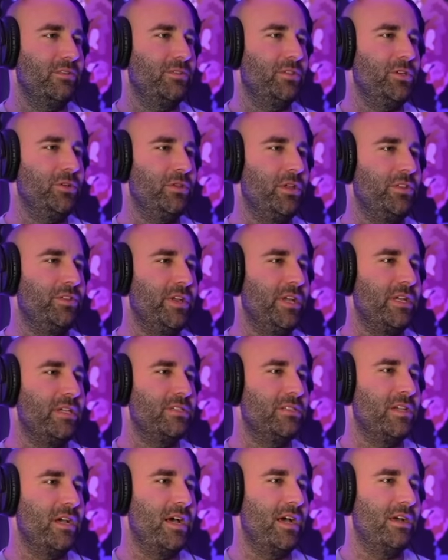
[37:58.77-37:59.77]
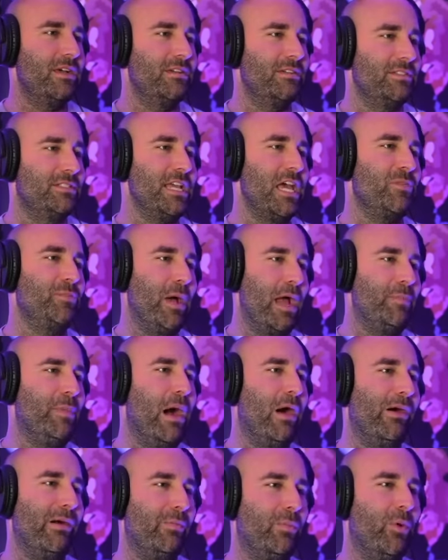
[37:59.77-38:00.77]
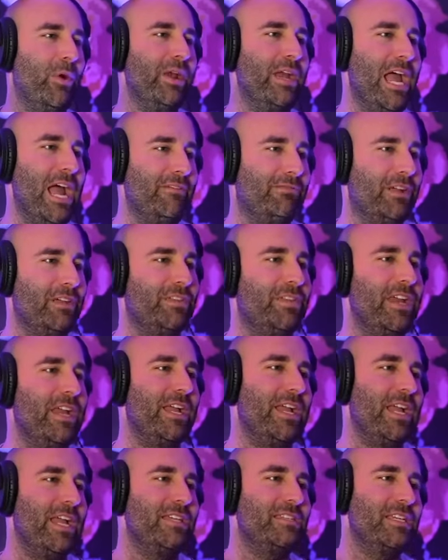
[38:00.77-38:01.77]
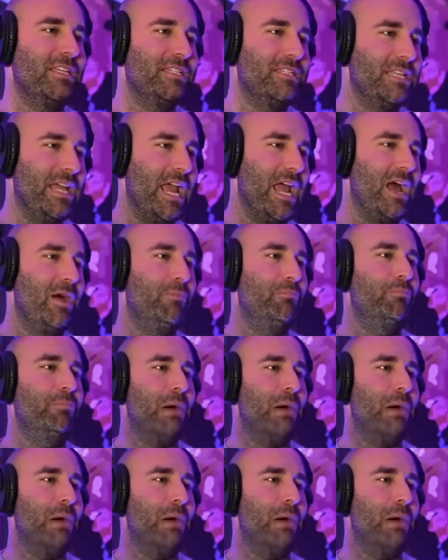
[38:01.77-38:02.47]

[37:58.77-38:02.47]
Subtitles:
The only thing is death by PowerPoint. Everything is a damn